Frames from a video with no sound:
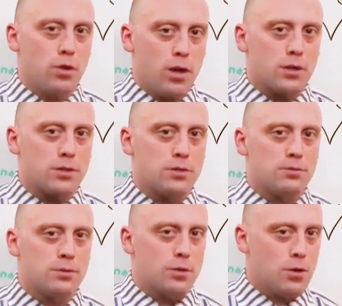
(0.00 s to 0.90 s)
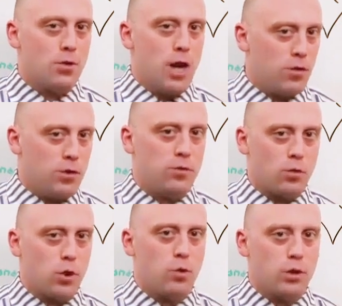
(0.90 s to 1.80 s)
the lungs. So every
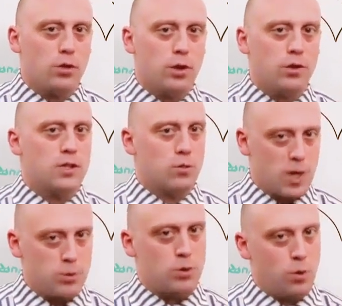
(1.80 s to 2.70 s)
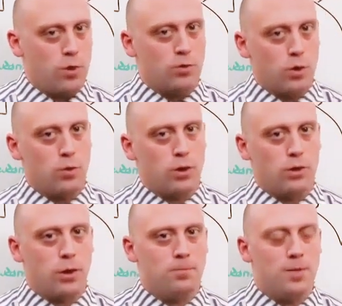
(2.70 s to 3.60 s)
fluoroquinolone is a respiratory
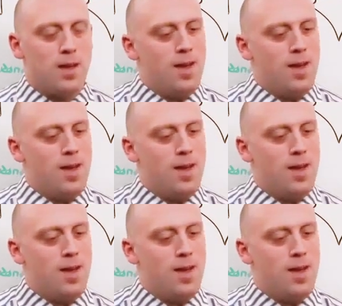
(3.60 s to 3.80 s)
fluoroquinolone.